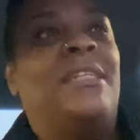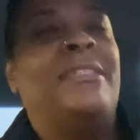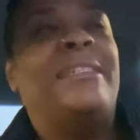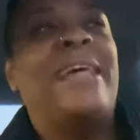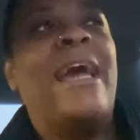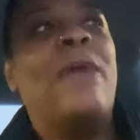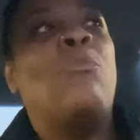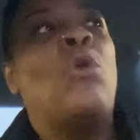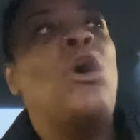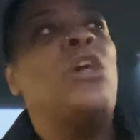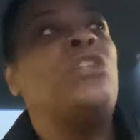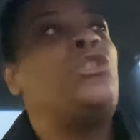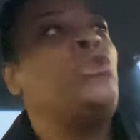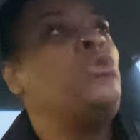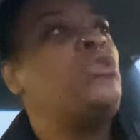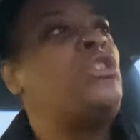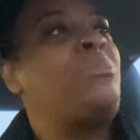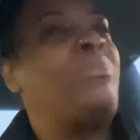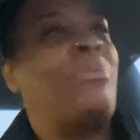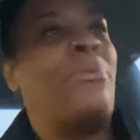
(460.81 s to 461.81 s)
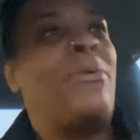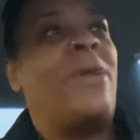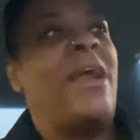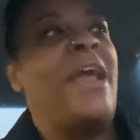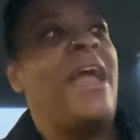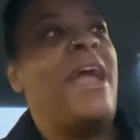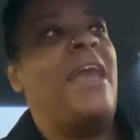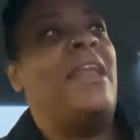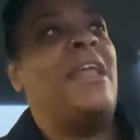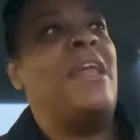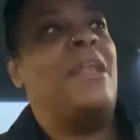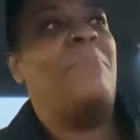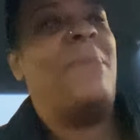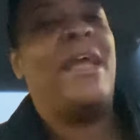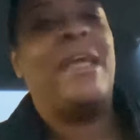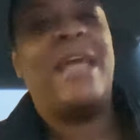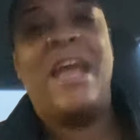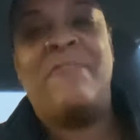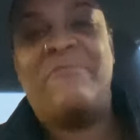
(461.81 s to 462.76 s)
They want to spread and make